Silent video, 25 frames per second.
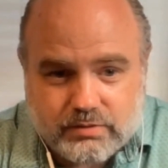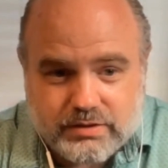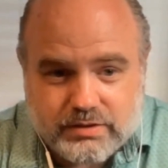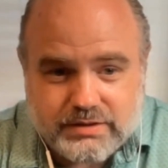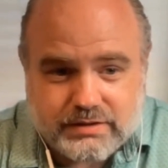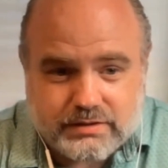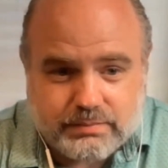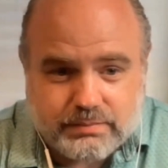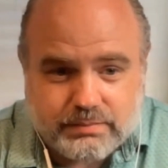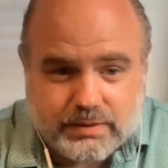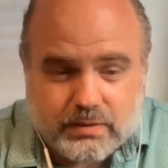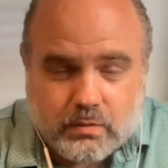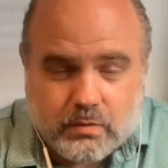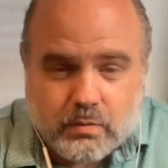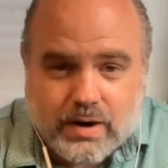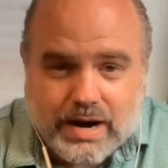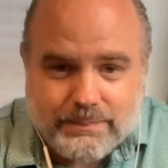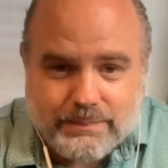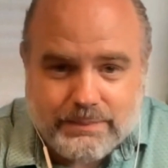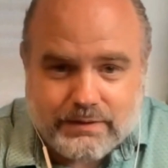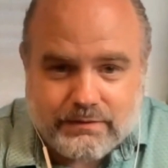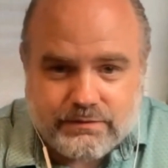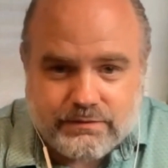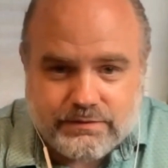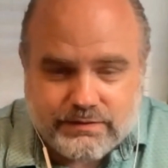where you have to pay a
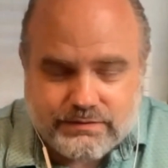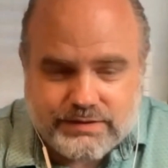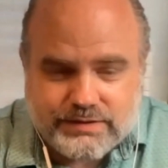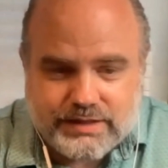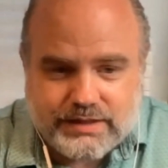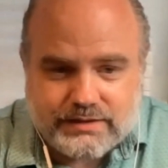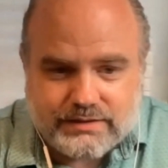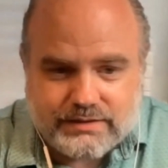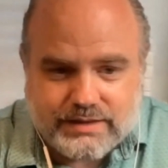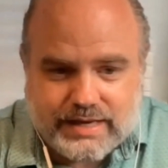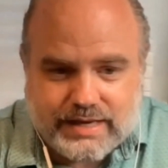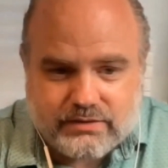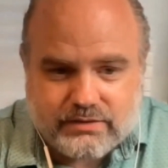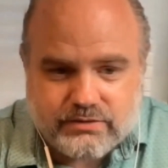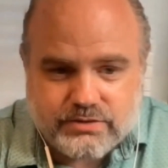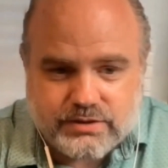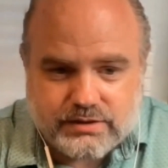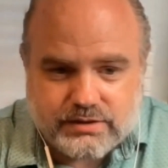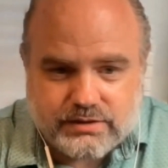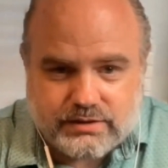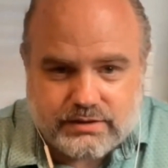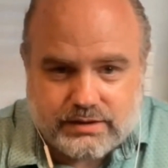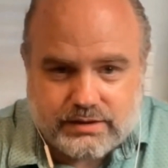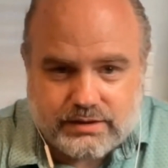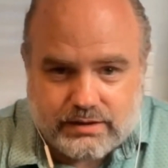whopping
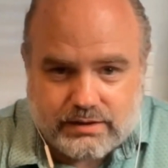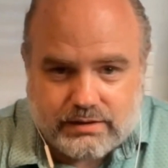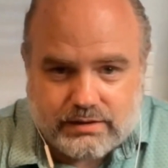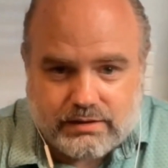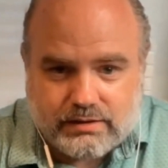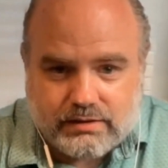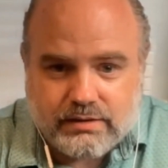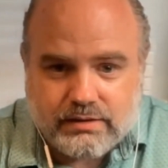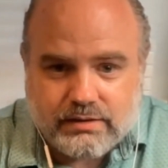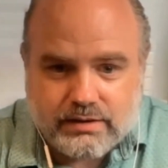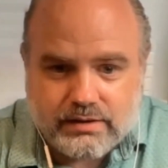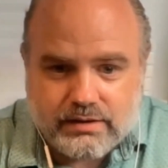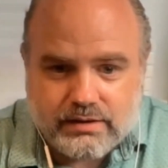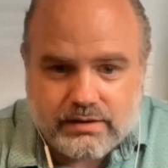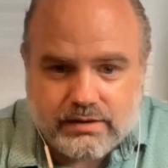$15,000 a year